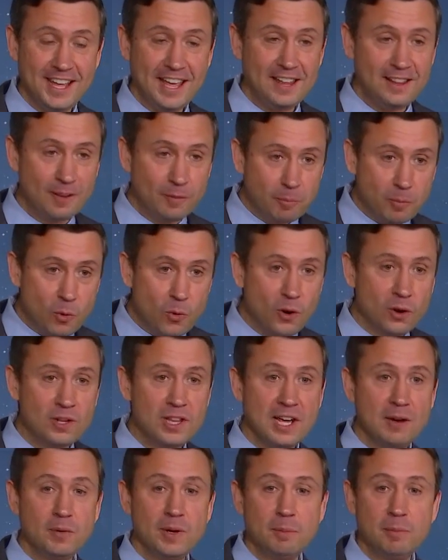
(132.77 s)
The more
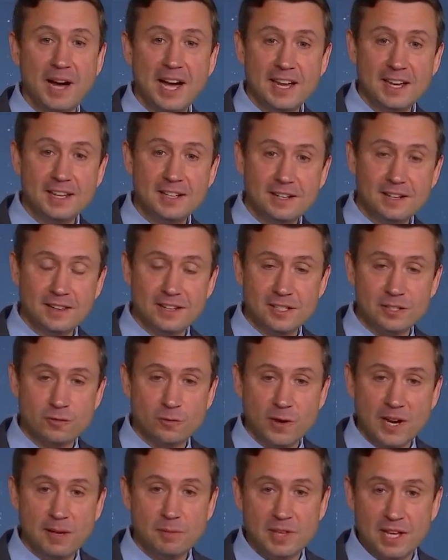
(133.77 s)
that we buy into this
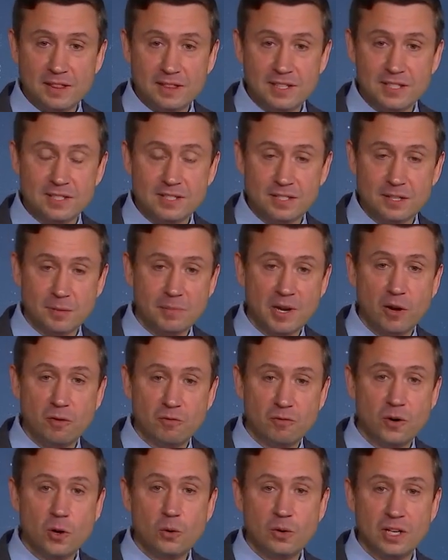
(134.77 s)
frame that this is
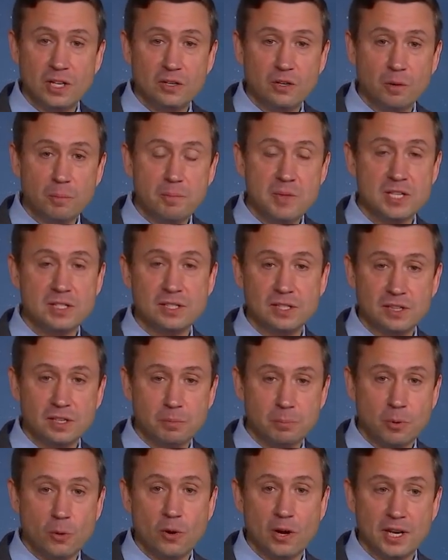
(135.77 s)
about voting, you're missing the
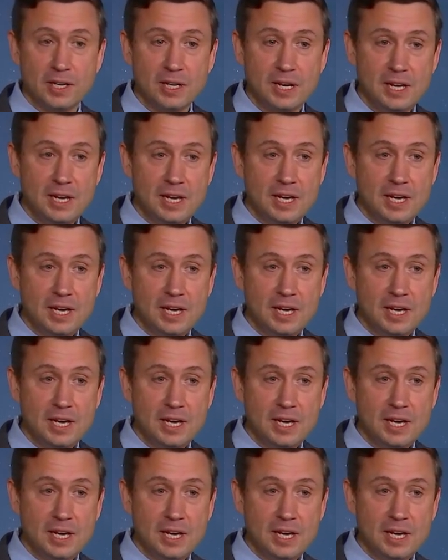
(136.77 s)
point.